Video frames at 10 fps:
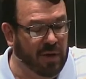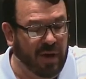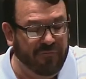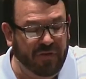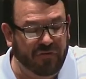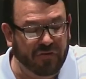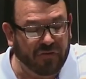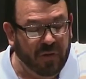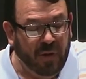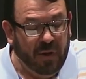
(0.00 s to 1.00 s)
If you just,
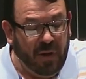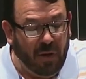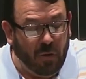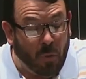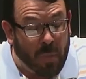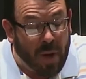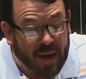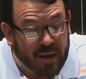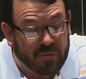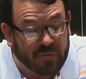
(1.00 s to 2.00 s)
you know, go
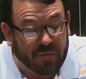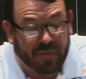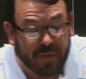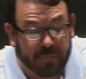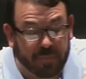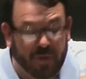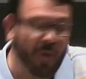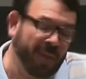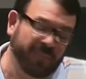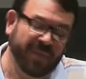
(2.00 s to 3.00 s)
back and some of them,
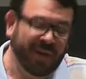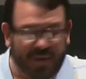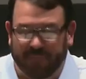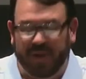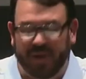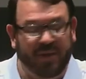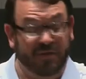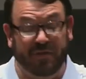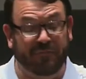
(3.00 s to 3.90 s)
I'm getting this.